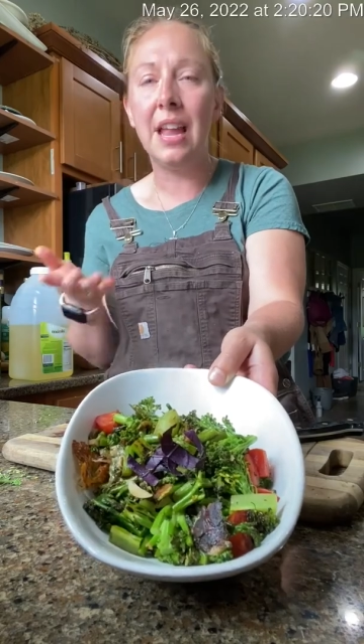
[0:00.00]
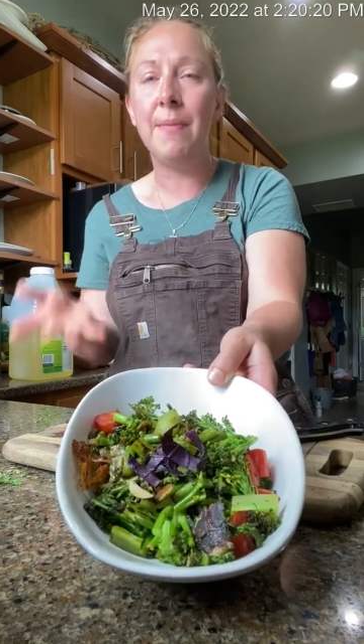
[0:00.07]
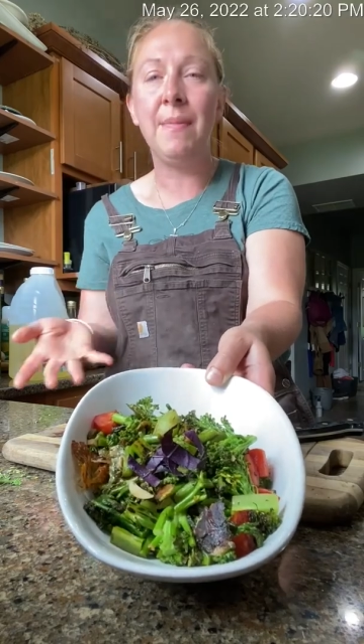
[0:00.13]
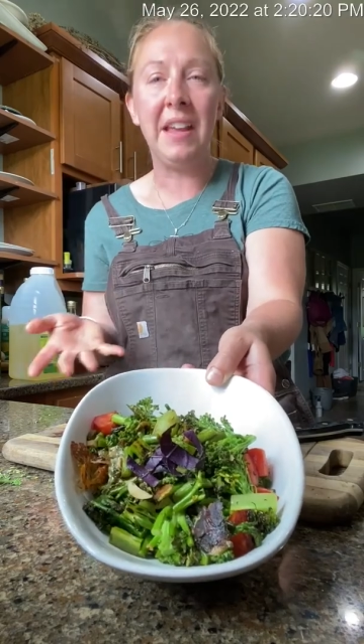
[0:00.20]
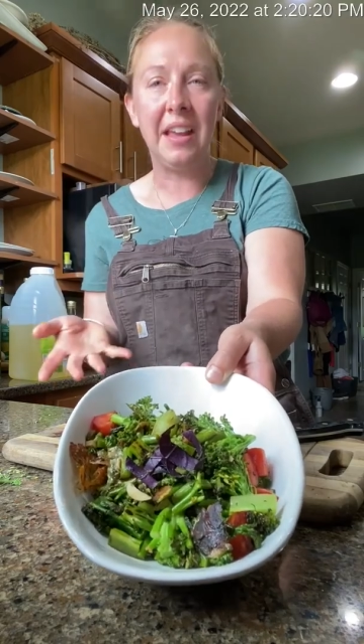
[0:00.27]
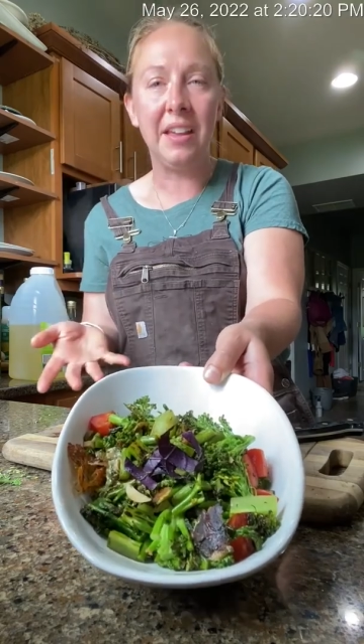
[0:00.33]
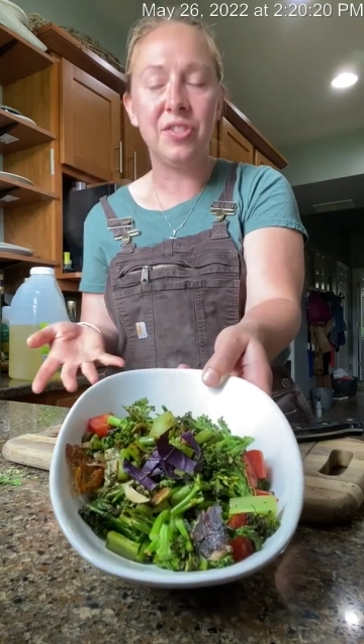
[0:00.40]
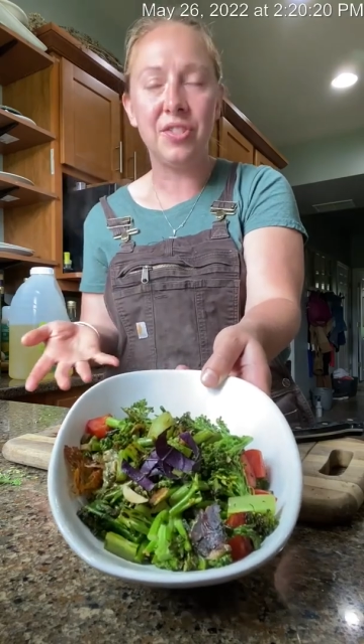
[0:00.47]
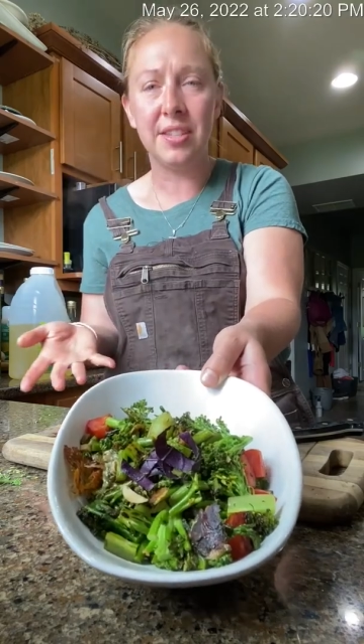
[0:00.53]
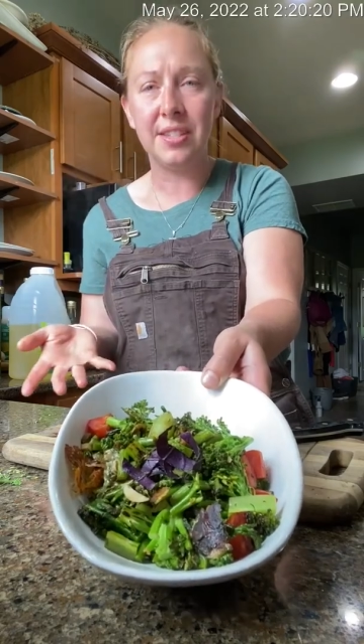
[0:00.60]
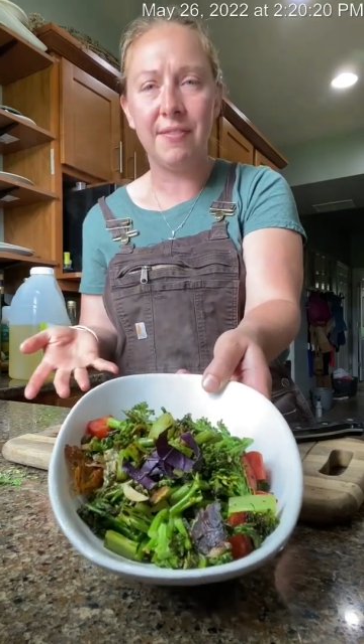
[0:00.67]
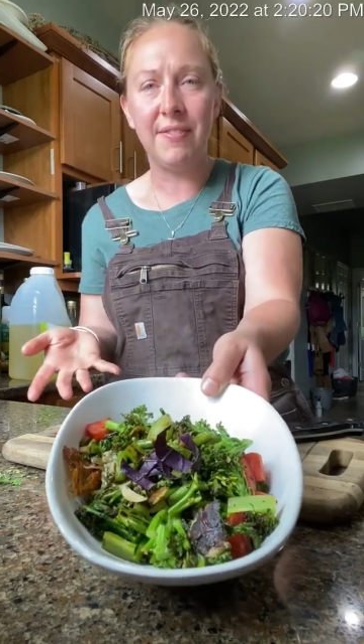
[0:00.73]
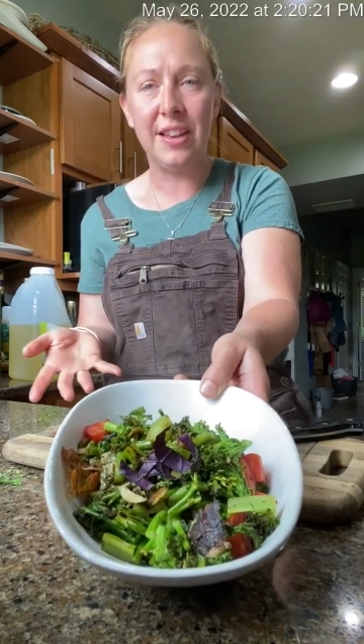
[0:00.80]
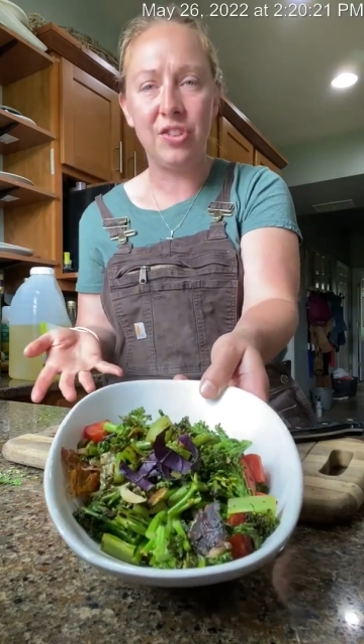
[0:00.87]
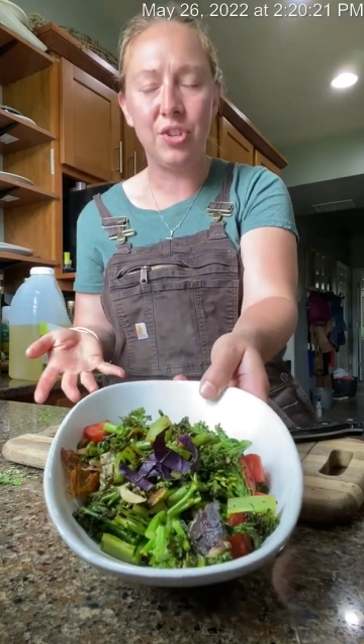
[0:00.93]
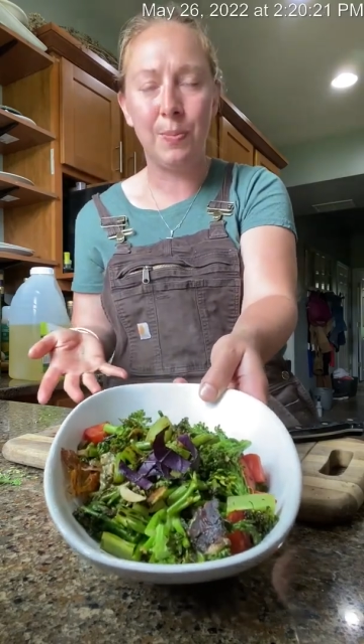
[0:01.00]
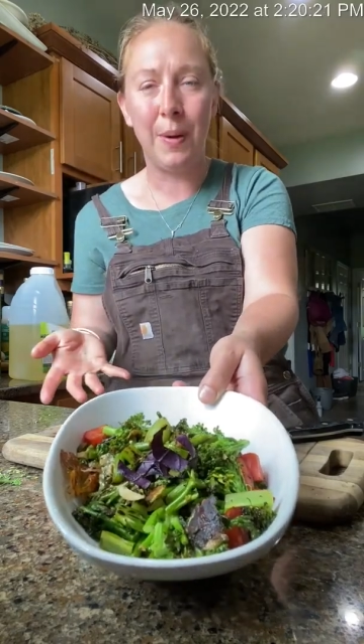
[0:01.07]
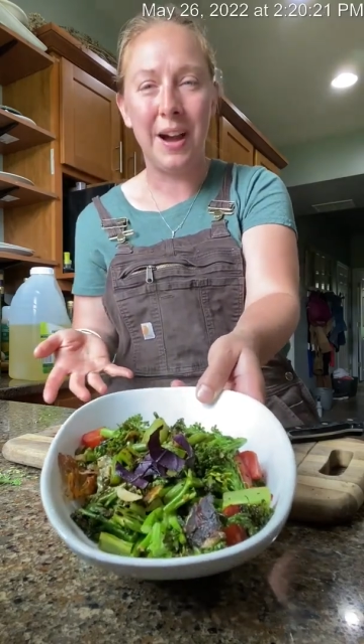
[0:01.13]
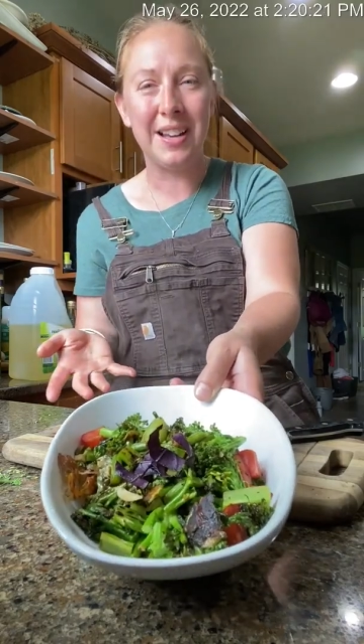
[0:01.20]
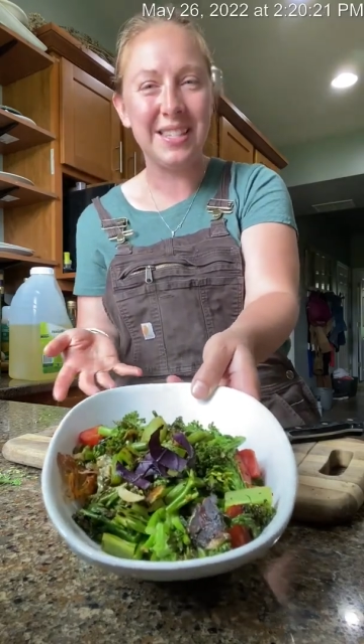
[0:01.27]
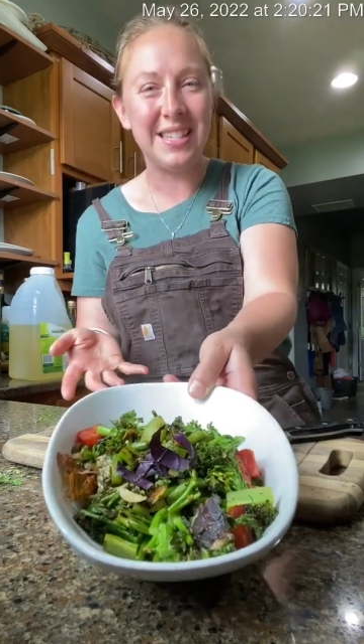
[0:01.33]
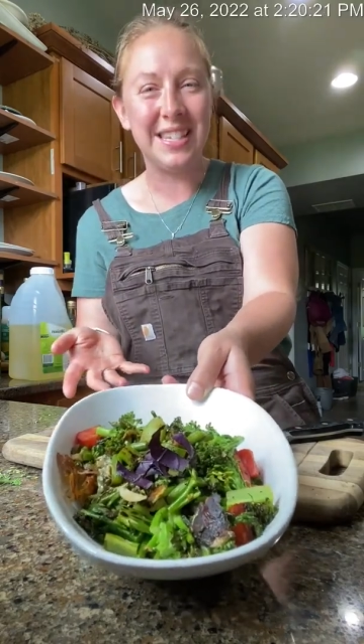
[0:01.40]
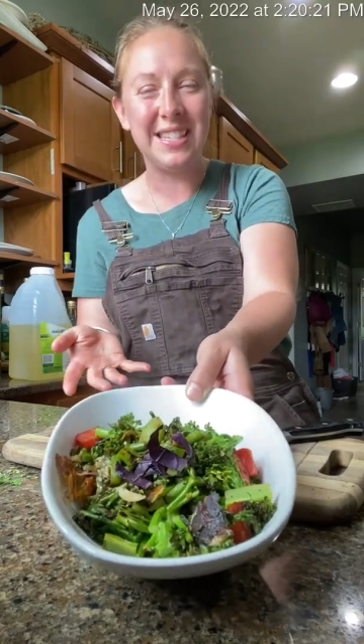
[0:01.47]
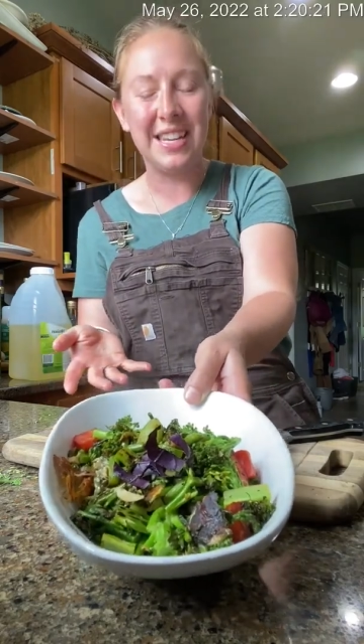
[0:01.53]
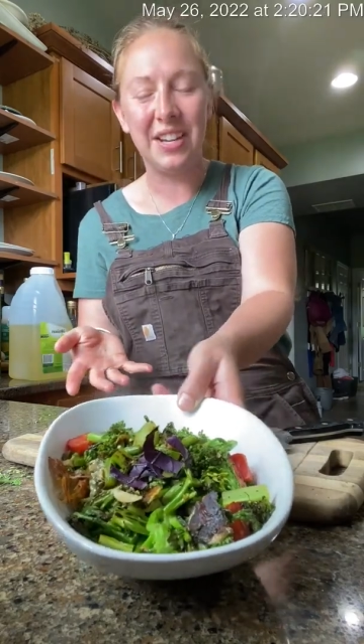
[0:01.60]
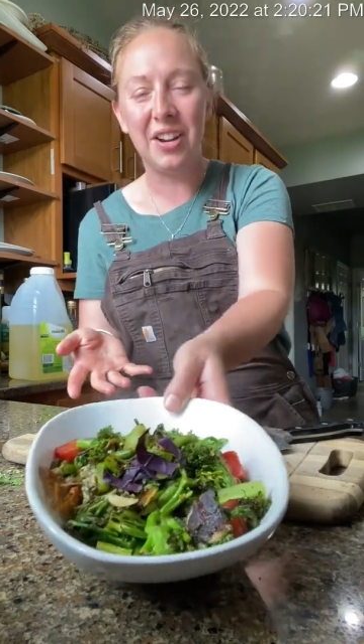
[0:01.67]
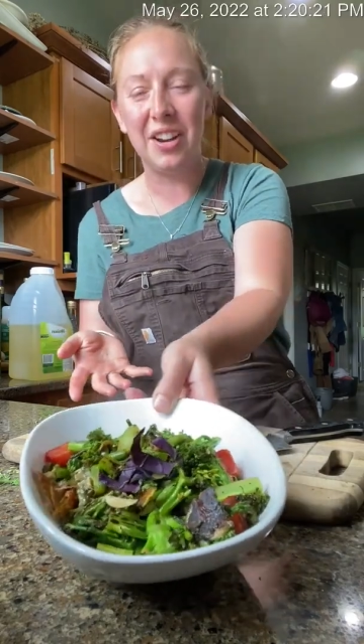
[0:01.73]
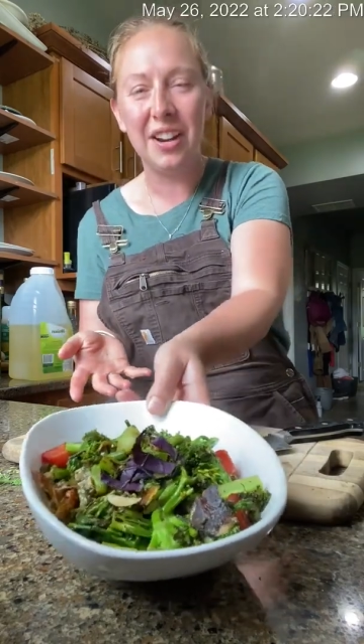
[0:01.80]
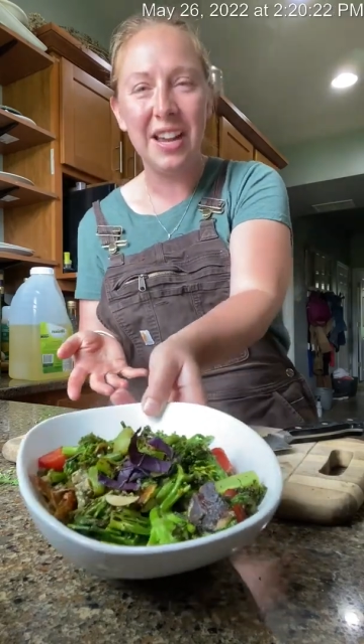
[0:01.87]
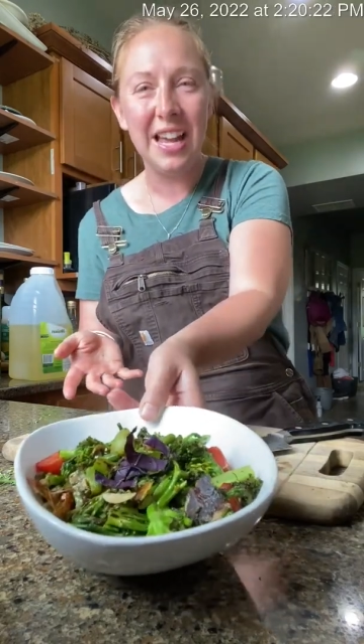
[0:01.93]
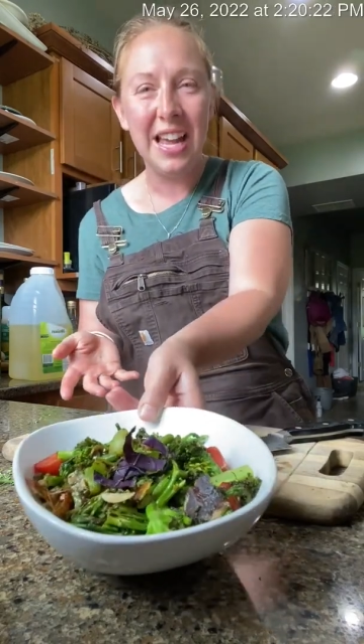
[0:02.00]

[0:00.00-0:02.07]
and make it just a veggie pasta dinner.